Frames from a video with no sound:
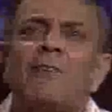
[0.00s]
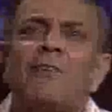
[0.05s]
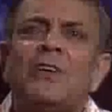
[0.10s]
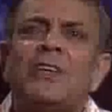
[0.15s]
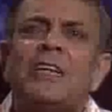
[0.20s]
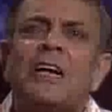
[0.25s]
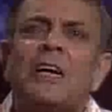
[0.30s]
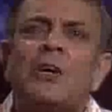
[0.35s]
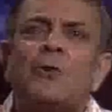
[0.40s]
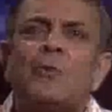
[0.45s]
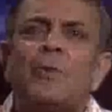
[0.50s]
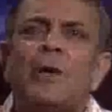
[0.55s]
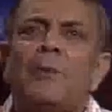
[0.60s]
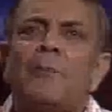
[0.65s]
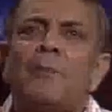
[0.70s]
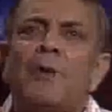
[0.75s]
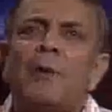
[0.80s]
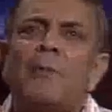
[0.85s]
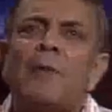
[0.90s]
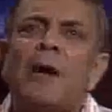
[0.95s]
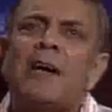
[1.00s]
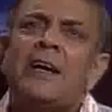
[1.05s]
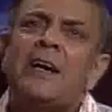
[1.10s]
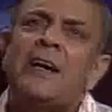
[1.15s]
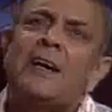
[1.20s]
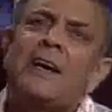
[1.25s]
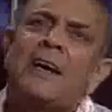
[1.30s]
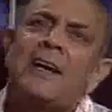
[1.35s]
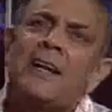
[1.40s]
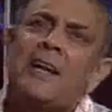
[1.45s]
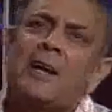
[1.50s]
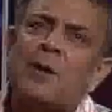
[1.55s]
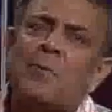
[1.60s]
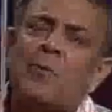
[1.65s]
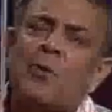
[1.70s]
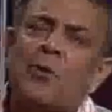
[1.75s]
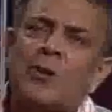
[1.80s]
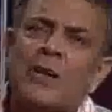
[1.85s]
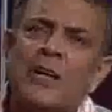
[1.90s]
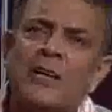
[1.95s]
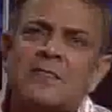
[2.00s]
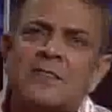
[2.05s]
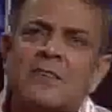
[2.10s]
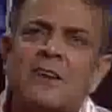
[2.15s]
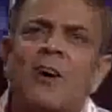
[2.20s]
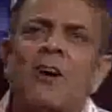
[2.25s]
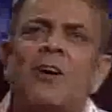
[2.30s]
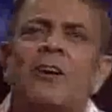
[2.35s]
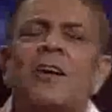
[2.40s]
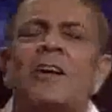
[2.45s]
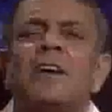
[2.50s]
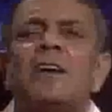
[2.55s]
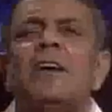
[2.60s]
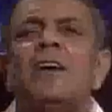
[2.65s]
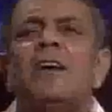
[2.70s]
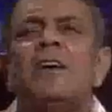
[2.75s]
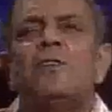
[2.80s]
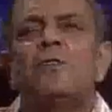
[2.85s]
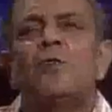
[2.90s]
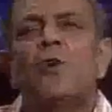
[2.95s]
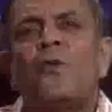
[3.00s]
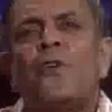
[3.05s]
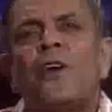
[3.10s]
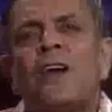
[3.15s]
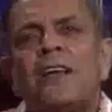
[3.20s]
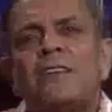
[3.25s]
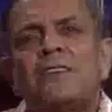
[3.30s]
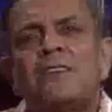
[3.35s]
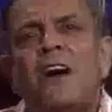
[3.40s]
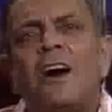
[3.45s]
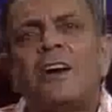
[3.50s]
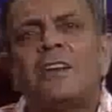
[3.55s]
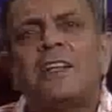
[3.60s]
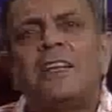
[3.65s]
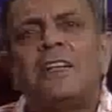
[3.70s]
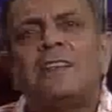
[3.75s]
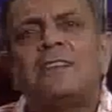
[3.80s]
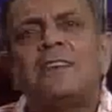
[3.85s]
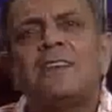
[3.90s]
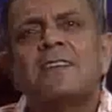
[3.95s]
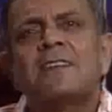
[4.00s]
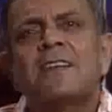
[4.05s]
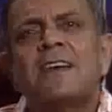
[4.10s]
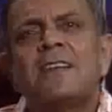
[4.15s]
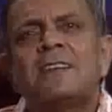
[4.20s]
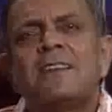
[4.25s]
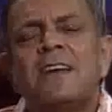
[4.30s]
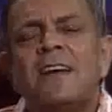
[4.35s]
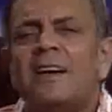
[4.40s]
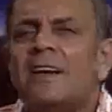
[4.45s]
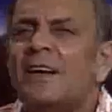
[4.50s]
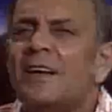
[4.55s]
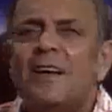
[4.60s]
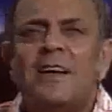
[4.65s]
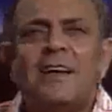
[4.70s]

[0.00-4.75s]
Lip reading: which are to be implemented in a remotest corner so far as Northeast is concerned.